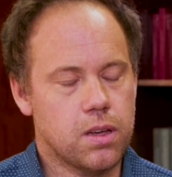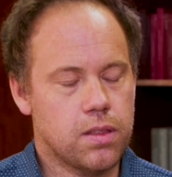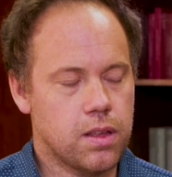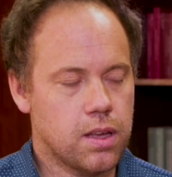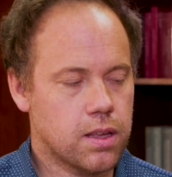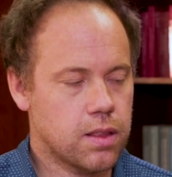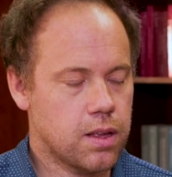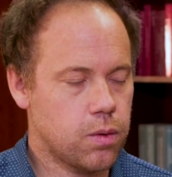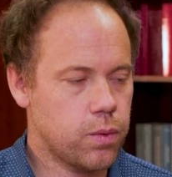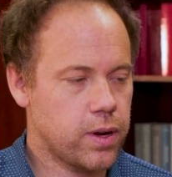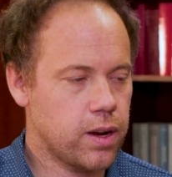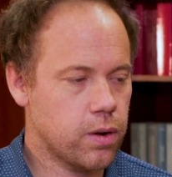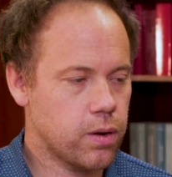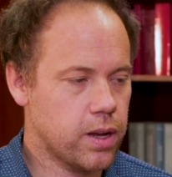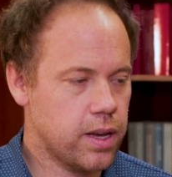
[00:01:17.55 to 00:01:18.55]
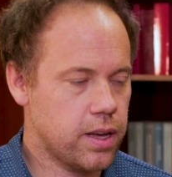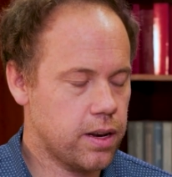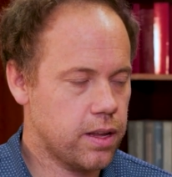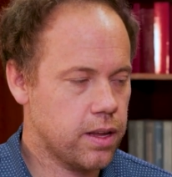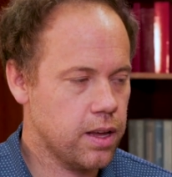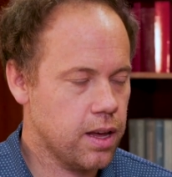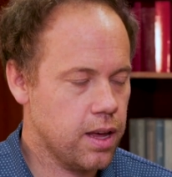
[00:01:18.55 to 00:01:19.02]
I think that we are
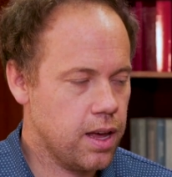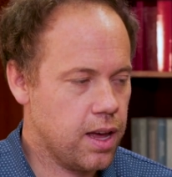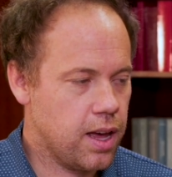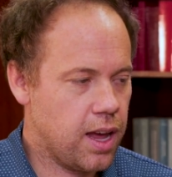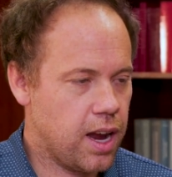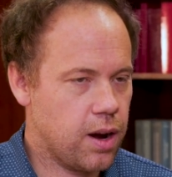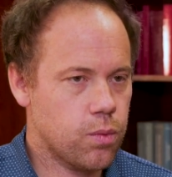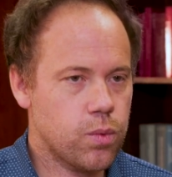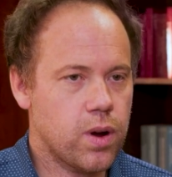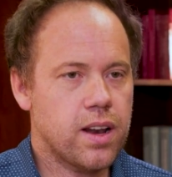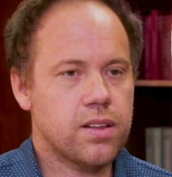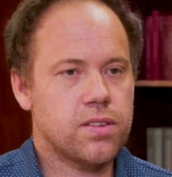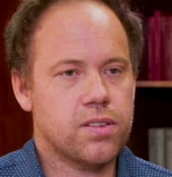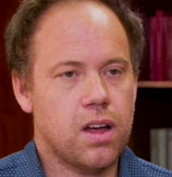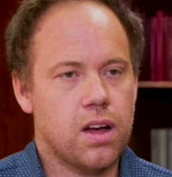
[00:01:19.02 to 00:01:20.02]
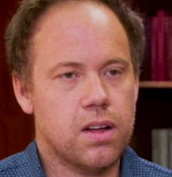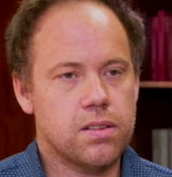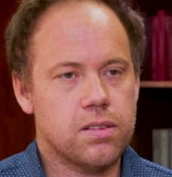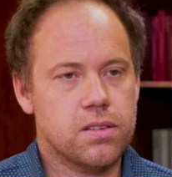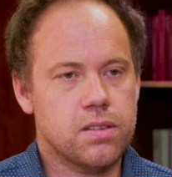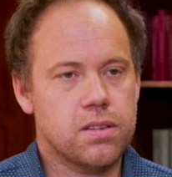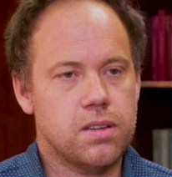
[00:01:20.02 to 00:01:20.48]
in a
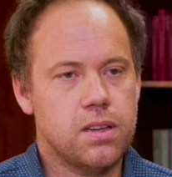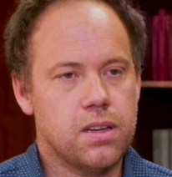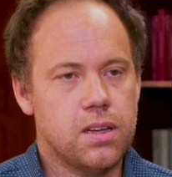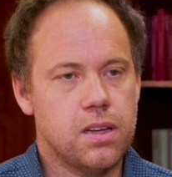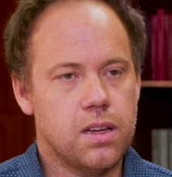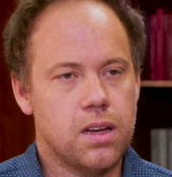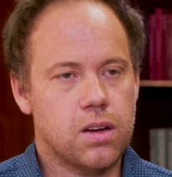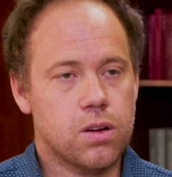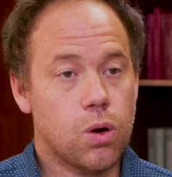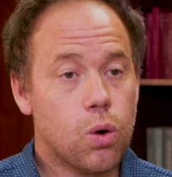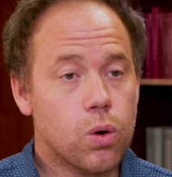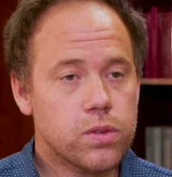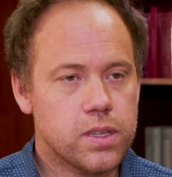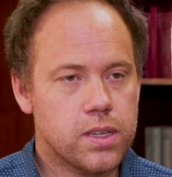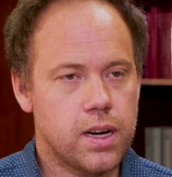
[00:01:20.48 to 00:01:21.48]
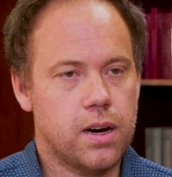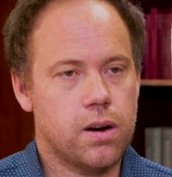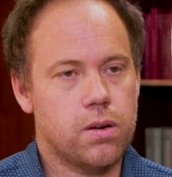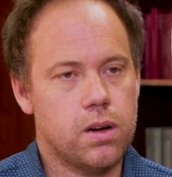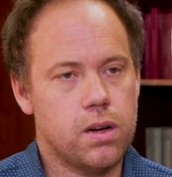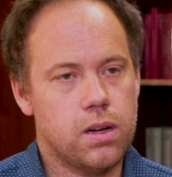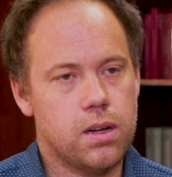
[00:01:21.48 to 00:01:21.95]
renaissance, a golden
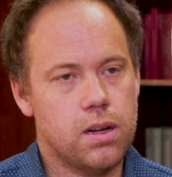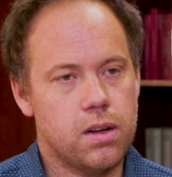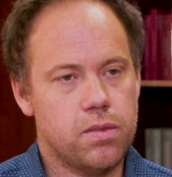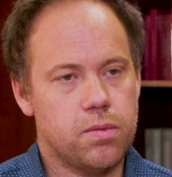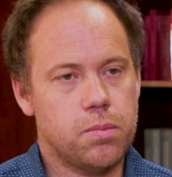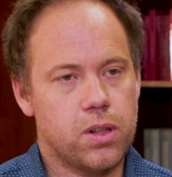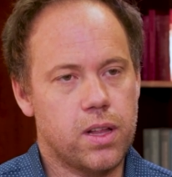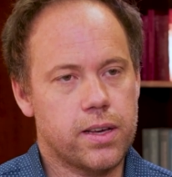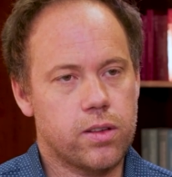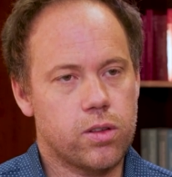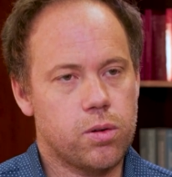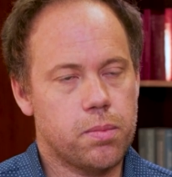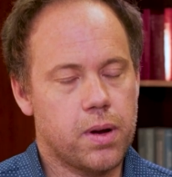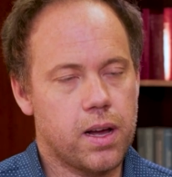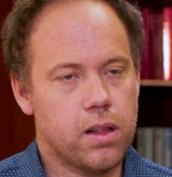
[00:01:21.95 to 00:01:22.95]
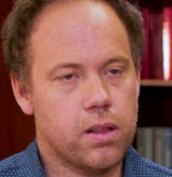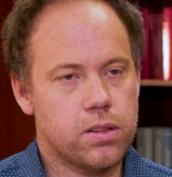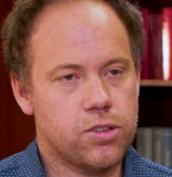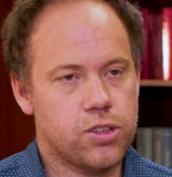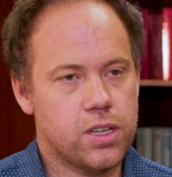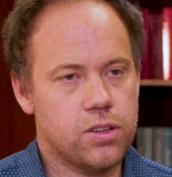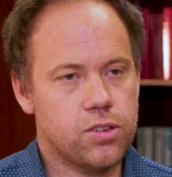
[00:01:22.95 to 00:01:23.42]
era of molecular
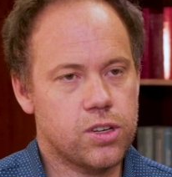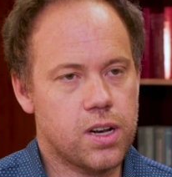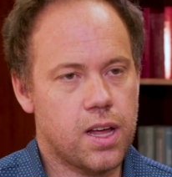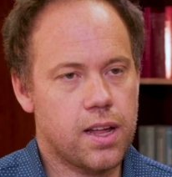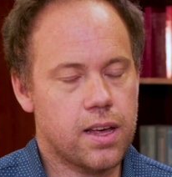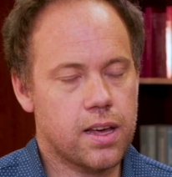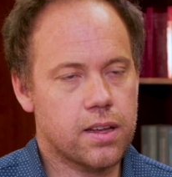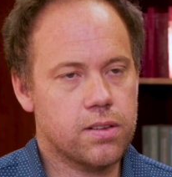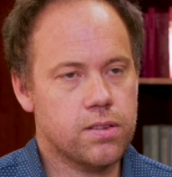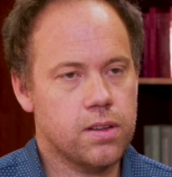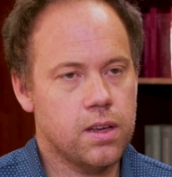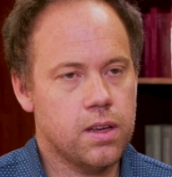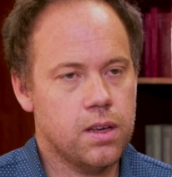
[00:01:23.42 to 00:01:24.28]
biology and genetics.